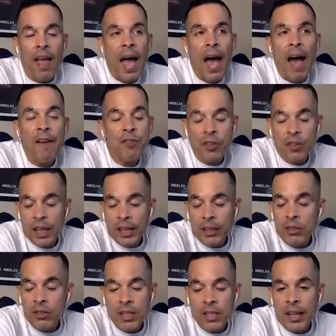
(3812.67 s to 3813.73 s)
after, like
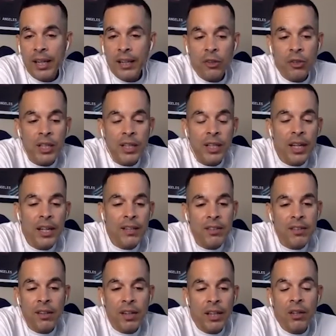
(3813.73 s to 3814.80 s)
you said, like 30 days,
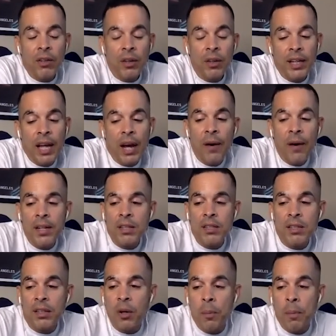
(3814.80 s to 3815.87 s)
they're like, okay, now I need
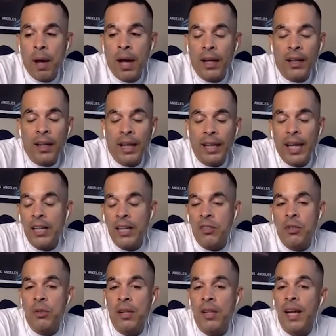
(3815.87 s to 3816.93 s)
to go back. I can't
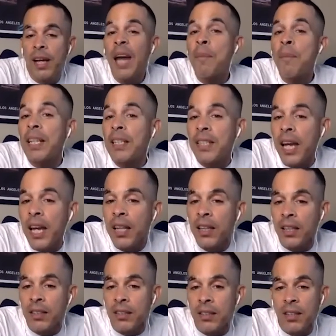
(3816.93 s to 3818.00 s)
do that. I can't maintain
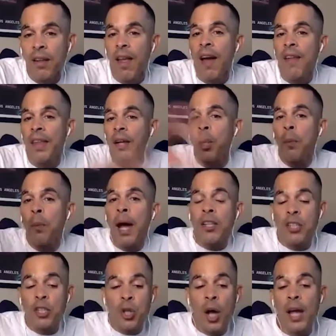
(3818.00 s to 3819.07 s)
this. And they go back
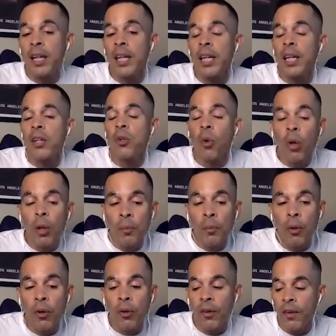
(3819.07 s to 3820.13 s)
to trying to eat
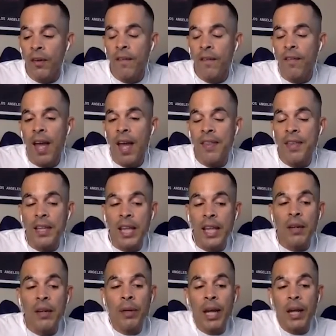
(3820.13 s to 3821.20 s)
normal, and then
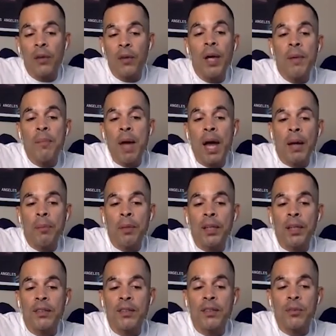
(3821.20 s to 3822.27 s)
they gain weight back
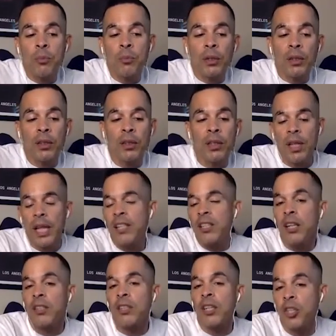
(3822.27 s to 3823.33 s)
because they
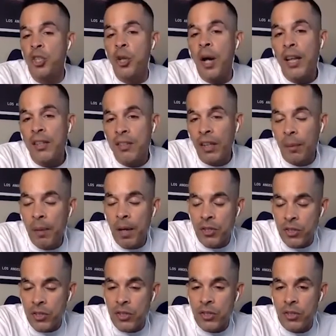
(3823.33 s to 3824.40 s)
took such drastic
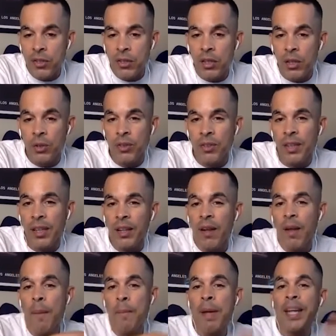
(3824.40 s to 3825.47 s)
measures. You know, it's like,
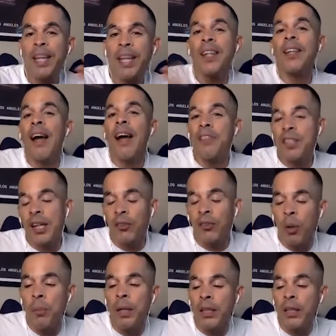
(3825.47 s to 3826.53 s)
make it a lifestyle.
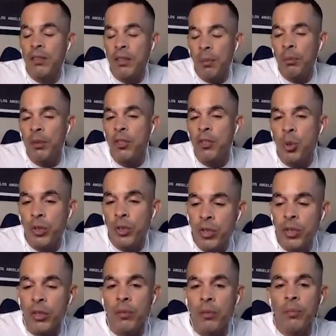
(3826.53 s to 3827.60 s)
Don't make it something short term.